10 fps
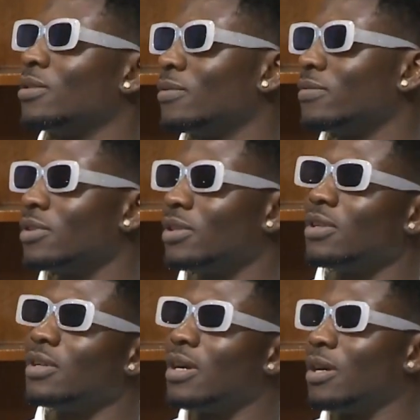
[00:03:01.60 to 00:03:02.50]
of,
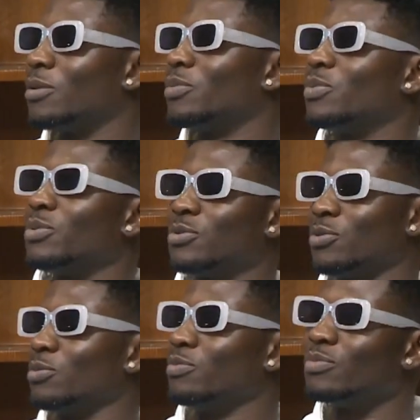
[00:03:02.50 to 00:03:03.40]
I want people
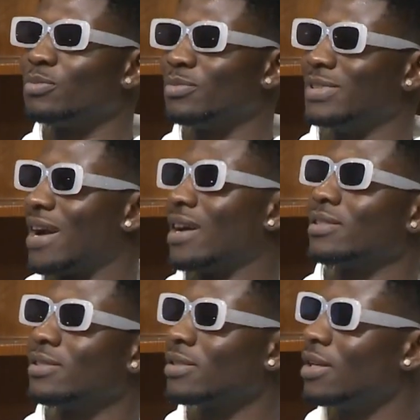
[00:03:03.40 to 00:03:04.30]
to dance,